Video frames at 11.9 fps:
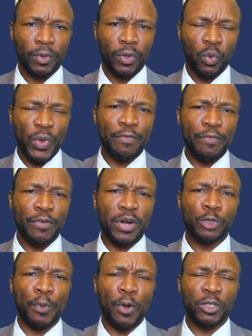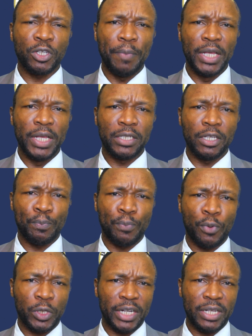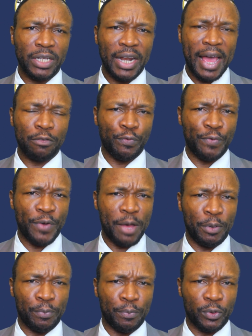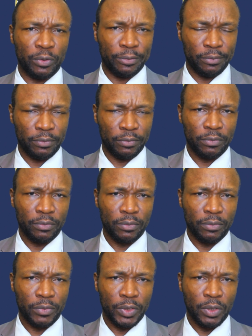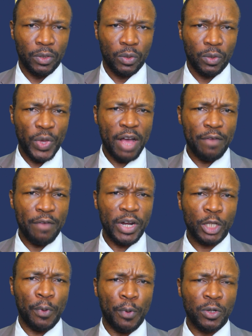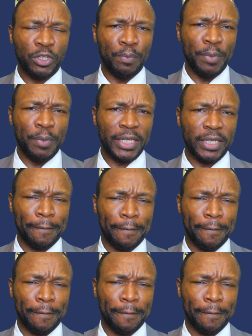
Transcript: We have a responsibility to protect the lives of our people. We have a responsibility